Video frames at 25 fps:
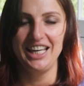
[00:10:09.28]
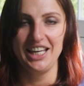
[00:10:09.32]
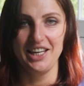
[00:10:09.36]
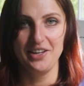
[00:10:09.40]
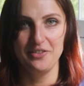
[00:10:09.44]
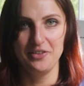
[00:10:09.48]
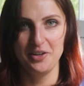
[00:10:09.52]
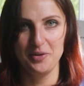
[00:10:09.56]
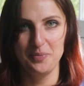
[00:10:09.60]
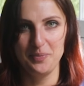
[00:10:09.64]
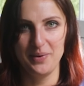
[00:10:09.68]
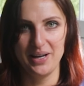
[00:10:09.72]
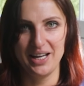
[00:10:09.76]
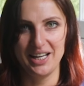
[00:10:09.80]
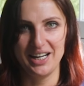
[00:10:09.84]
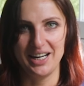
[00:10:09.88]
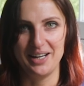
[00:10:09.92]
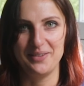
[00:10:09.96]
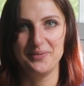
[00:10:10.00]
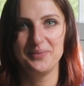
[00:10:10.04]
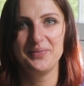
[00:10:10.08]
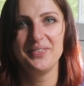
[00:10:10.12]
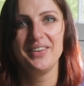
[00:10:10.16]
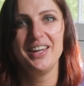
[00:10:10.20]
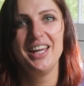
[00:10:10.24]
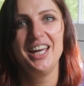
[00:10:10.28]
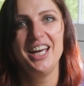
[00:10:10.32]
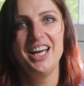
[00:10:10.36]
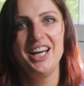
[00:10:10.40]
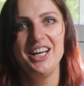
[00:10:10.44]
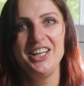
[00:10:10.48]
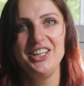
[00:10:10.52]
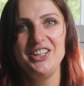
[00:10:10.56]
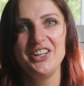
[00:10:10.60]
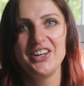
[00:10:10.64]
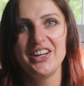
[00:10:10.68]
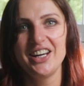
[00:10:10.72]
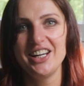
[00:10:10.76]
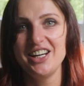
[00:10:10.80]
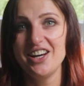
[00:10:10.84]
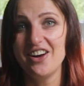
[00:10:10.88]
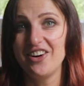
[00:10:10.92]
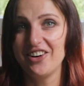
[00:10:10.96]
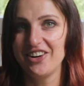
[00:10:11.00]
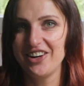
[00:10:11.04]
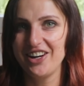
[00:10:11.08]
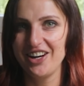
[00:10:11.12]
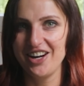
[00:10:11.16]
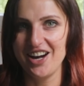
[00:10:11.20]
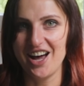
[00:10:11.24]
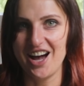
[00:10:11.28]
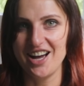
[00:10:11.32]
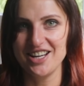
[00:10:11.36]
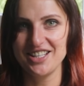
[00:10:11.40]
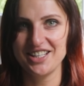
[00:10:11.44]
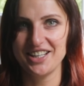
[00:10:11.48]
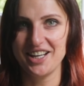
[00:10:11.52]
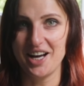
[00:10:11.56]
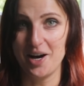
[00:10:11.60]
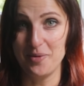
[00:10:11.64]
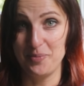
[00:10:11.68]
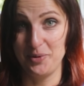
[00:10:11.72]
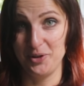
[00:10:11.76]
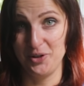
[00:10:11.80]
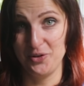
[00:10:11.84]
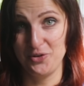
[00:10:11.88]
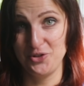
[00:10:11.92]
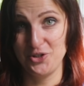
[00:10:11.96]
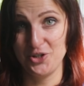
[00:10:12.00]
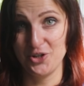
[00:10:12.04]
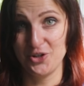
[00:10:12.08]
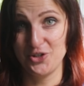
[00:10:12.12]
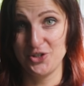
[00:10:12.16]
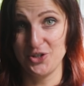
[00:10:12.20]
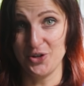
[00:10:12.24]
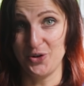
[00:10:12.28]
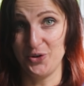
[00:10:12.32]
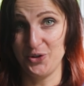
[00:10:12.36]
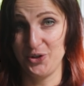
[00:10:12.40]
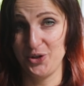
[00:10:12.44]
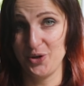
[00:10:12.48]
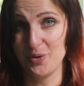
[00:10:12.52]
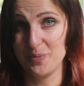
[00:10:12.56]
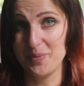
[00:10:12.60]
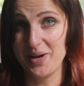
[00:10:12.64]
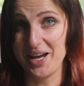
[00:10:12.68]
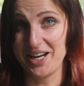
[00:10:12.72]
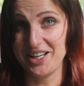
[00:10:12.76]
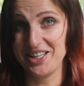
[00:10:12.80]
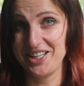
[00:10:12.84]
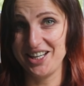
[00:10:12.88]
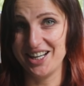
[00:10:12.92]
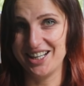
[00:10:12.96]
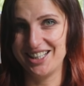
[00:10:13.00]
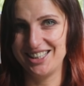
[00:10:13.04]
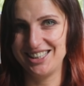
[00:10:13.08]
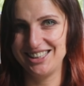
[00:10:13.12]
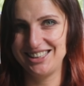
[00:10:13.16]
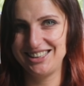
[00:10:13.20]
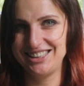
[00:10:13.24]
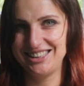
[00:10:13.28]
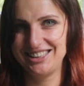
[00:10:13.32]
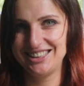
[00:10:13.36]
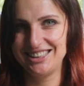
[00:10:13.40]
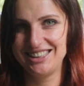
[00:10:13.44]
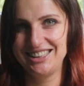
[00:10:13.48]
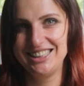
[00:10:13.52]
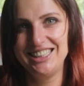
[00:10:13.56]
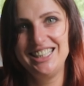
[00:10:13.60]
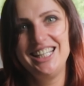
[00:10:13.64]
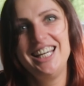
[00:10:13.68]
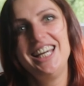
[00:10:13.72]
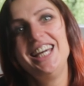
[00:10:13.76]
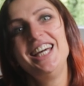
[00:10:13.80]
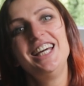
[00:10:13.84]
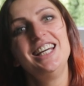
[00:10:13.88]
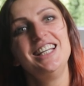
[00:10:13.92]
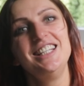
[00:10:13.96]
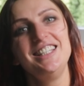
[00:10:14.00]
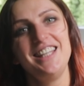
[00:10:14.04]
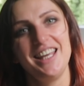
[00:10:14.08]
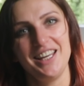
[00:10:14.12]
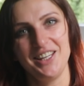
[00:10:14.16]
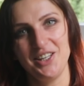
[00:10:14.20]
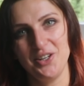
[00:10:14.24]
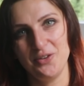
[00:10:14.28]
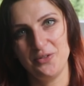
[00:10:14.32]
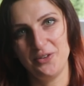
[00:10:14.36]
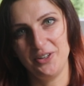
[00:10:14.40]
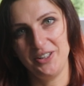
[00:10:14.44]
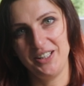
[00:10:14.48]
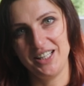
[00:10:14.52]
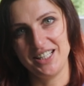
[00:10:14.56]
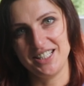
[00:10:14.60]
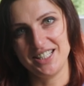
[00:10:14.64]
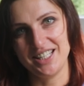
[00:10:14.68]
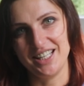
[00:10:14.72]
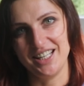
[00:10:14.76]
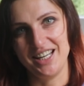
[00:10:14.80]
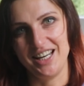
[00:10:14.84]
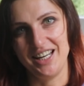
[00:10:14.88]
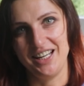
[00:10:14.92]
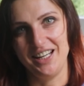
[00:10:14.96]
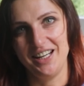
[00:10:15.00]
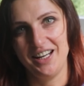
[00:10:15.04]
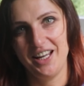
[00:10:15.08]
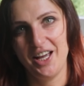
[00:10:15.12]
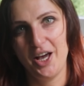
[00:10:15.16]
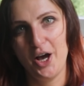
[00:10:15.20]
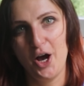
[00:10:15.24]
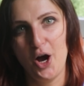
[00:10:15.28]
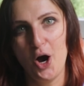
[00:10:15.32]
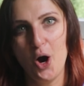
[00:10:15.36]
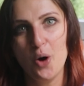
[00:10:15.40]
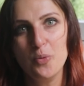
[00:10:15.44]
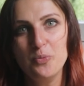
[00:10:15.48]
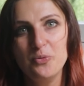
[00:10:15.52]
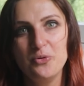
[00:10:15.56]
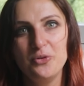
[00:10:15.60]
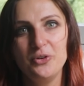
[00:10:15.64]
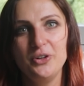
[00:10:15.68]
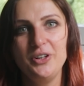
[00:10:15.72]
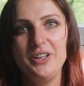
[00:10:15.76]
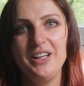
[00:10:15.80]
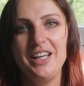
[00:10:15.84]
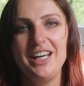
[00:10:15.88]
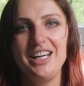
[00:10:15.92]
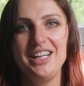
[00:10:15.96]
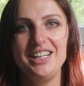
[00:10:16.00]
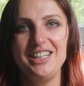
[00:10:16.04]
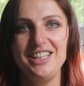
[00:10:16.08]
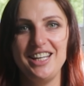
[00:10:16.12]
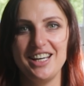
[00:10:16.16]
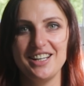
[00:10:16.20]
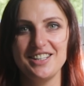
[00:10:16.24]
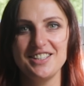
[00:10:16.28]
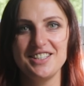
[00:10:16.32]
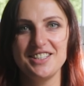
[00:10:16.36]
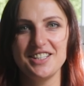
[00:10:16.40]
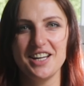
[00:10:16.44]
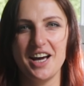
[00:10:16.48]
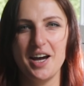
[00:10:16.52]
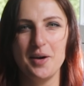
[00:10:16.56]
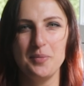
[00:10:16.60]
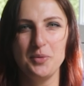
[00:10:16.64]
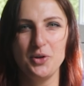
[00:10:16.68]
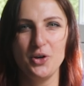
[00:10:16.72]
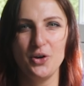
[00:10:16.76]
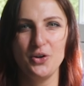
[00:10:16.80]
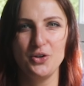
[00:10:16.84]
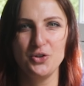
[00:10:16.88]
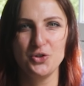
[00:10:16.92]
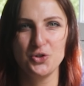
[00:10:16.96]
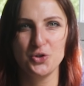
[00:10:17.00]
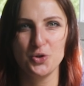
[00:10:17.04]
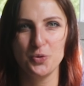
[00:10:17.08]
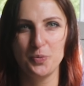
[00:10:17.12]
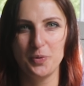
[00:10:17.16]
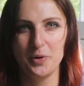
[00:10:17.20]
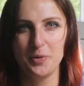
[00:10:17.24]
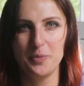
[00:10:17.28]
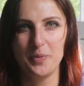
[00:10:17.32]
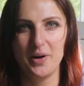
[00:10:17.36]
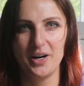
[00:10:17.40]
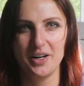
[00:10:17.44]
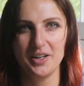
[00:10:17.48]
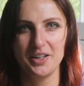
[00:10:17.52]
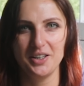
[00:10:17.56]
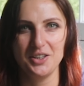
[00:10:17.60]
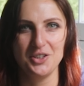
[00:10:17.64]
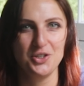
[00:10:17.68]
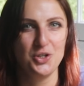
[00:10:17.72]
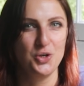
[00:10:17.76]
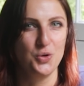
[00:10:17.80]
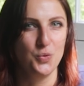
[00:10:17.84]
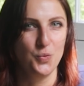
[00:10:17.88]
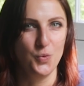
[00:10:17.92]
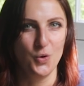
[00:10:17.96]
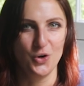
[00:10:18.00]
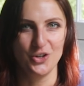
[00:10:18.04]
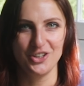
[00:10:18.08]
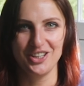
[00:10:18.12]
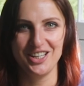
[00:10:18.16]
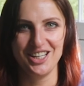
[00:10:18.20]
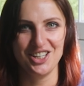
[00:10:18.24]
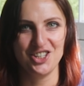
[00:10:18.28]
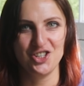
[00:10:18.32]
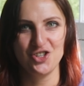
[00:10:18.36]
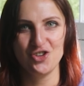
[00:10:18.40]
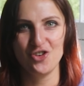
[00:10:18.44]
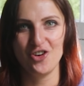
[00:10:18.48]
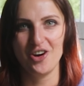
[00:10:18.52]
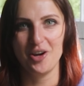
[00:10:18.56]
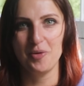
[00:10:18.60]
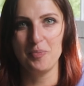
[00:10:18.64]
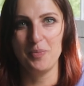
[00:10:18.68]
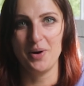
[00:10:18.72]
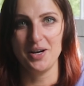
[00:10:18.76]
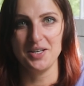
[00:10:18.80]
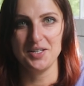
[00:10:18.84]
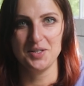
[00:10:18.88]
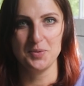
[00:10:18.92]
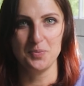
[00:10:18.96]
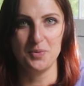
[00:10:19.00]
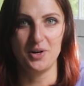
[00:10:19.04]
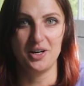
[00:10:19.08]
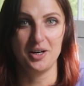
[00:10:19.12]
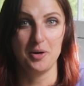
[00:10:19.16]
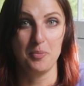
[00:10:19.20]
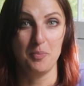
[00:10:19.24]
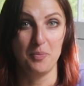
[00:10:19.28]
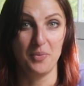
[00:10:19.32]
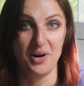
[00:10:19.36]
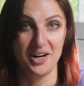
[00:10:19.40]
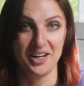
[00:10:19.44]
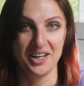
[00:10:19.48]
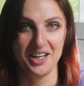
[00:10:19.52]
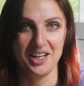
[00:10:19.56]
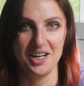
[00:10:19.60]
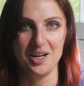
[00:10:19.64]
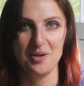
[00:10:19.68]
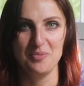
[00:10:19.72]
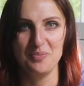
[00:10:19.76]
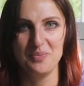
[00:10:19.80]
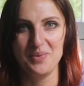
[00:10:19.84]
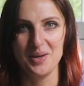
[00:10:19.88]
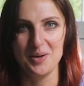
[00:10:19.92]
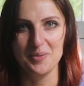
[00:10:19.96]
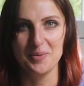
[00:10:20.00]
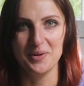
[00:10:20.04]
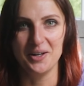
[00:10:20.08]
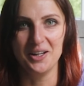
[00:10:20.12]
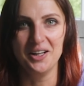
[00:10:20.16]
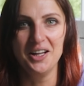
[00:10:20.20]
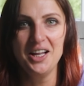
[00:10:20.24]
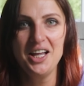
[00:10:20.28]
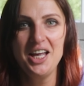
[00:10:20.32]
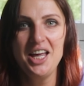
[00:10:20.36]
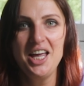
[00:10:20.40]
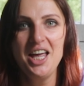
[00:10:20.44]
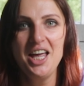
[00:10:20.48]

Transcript: Even better, you can organize a couple of chooks on your backyard. Thank you for listening. Hopefully next time you're in supermarket, you won't get tricked by smart marketing people